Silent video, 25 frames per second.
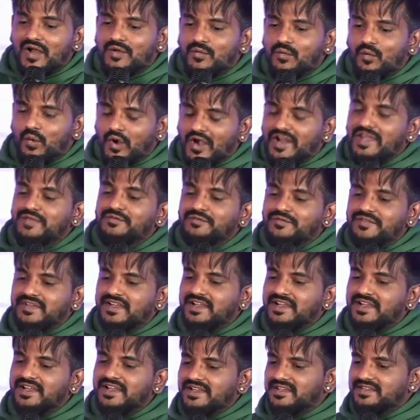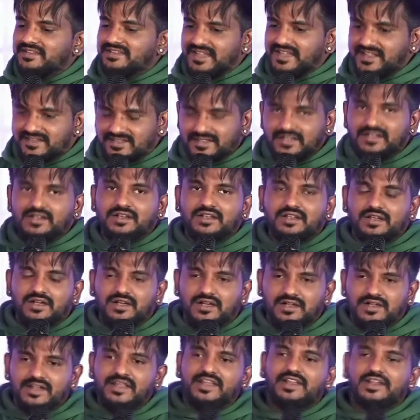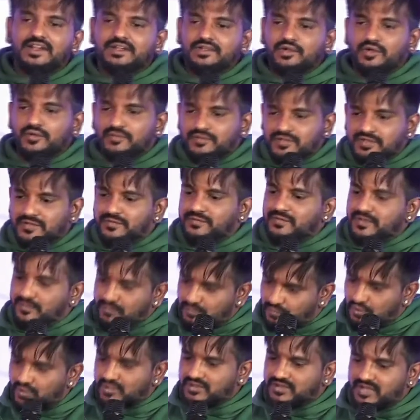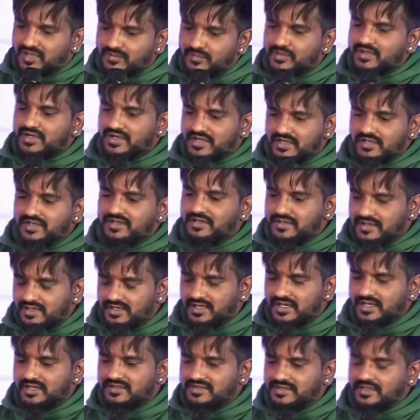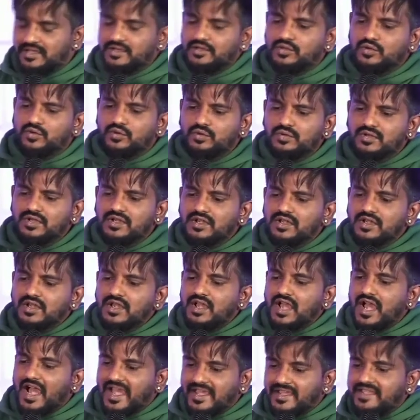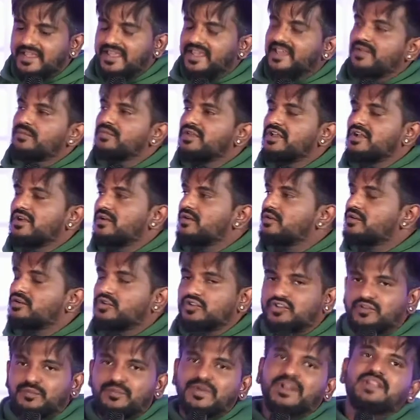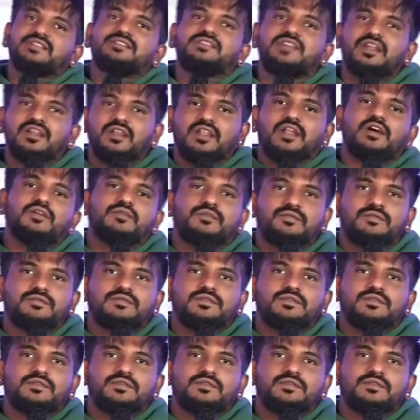what I'm feeling is, as a director of this film, both Tamil and Telugu, I came here to spread the love,